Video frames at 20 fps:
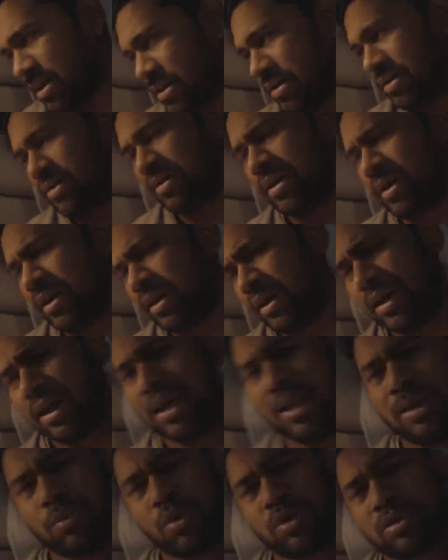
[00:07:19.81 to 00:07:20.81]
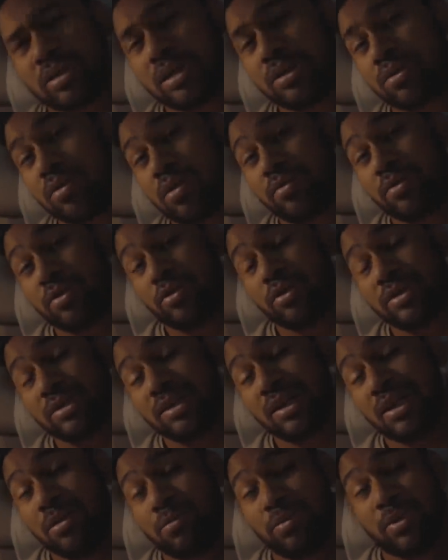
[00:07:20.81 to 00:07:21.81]
a remote control when you're
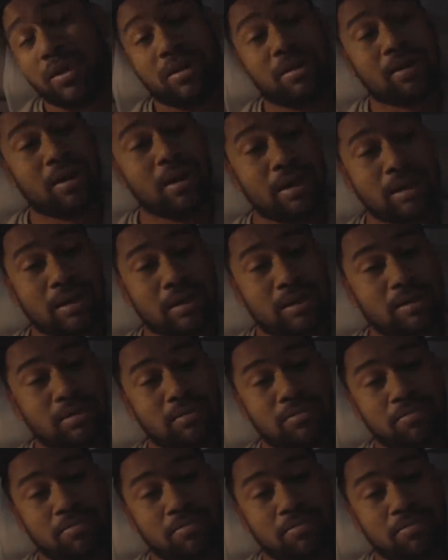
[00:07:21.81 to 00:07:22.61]
sleeping, like